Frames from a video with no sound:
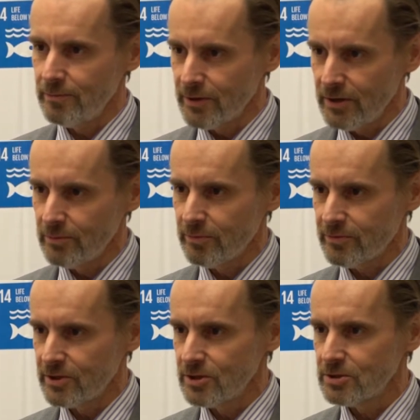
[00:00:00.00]

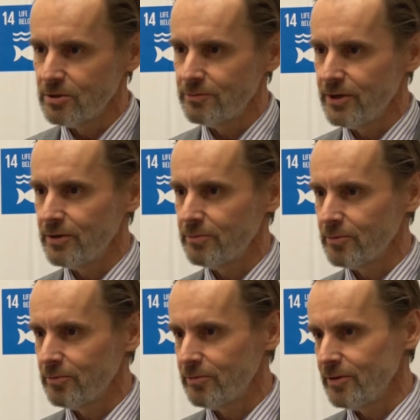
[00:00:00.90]
traditional freedoms
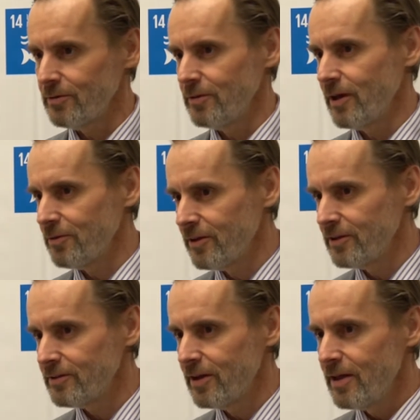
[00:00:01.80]
of the sea on the other
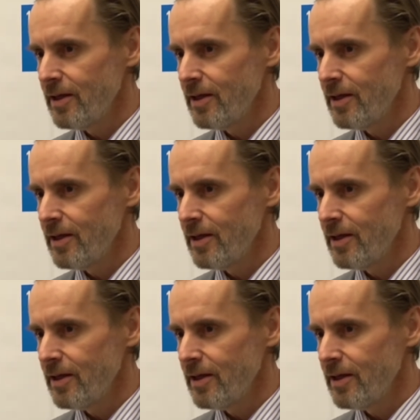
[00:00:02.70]
hand.